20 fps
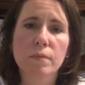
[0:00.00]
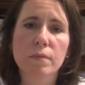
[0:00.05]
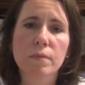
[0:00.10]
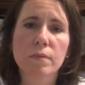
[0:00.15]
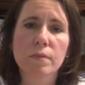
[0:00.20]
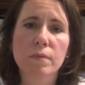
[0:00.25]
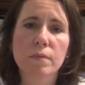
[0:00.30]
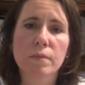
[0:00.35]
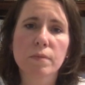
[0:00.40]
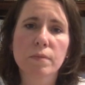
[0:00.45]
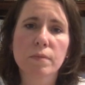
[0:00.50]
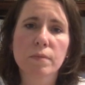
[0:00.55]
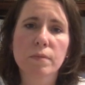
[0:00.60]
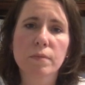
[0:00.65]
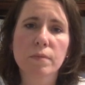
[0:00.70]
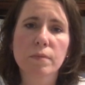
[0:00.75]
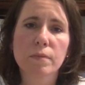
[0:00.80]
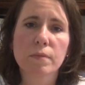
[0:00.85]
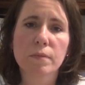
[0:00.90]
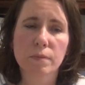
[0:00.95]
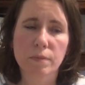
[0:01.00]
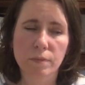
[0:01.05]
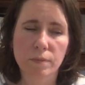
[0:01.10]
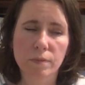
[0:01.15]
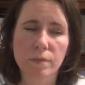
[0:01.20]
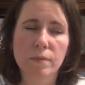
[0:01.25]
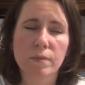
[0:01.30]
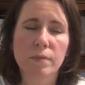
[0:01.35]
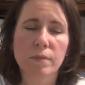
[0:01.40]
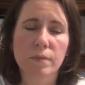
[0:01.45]

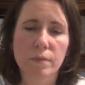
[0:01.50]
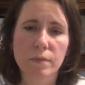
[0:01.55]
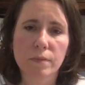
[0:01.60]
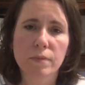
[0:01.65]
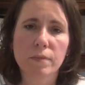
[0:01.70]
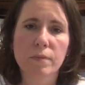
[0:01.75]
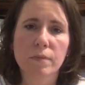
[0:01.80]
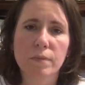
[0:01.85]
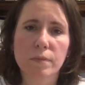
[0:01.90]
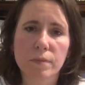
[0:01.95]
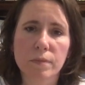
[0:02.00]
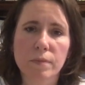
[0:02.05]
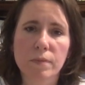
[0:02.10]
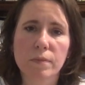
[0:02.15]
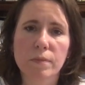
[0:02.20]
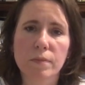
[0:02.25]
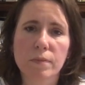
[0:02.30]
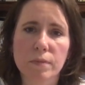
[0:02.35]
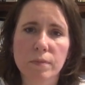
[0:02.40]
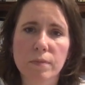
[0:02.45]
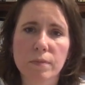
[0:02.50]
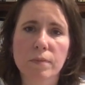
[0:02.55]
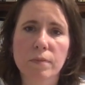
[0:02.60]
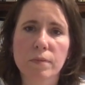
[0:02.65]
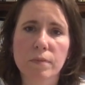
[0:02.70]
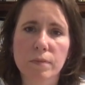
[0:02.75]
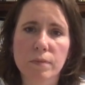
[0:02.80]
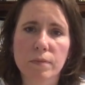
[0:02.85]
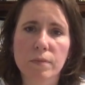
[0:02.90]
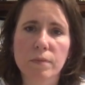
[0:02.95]

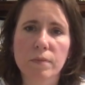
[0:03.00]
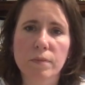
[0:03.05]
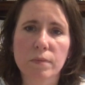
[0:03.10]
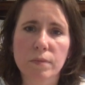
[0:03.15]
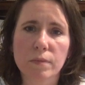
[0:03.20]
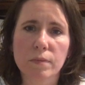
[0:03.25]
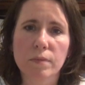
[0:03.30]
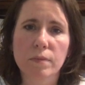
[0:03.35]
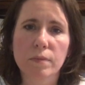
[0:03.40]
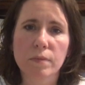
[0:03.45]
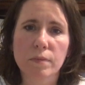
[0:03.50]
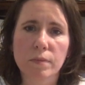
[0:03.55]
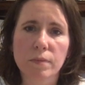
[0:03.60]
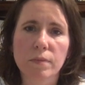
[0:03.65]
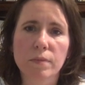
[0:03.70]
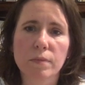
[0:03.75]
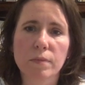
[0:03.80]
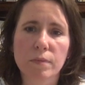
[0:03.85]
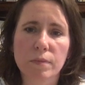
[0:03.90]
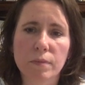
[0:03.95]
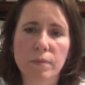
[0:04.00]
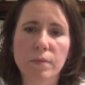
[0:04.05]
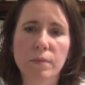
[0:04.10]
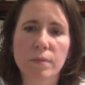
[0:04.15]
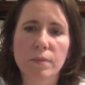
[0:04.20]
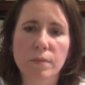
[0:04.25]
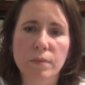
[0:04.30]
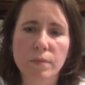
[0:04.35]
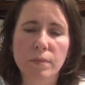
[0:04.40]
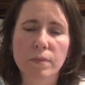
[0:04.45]

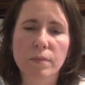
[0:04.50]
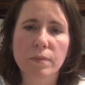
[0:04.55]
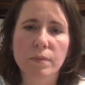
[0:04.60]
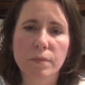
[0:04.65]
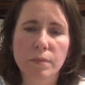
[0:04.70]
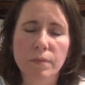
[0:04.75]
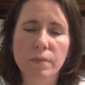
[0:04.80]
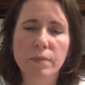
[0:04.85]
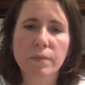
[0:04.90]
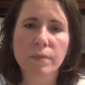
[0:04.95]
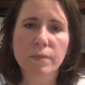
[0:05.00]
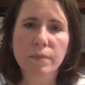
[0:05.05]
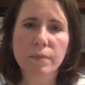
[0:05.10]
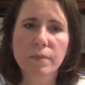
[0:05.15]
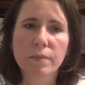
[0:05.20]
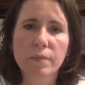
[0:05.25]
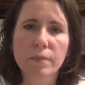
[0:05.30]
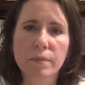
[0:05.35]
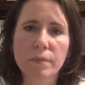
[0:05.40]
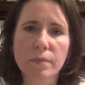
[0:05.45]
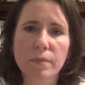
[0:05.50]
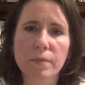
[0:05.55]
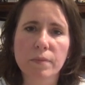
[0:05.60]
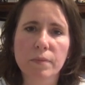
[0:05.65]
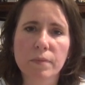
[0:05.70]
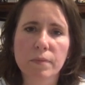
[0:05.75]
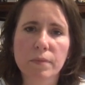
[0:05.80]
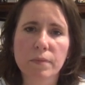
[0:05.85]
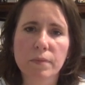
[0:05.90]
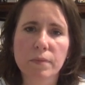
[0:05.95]

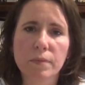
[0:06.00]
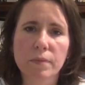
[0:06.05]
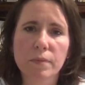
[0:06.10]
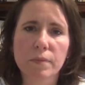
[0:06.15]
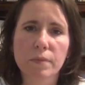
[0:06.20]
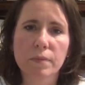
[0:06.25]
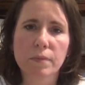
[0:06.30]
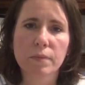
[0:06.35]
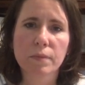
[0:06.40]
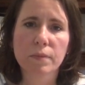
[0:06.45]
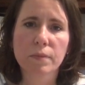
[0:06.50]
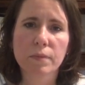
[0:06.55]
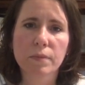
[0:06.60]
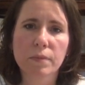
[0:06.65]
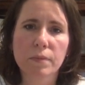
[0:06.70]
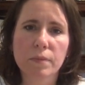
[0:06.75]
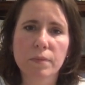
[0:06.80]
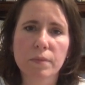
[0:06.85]
No words are spoken by the person on screen.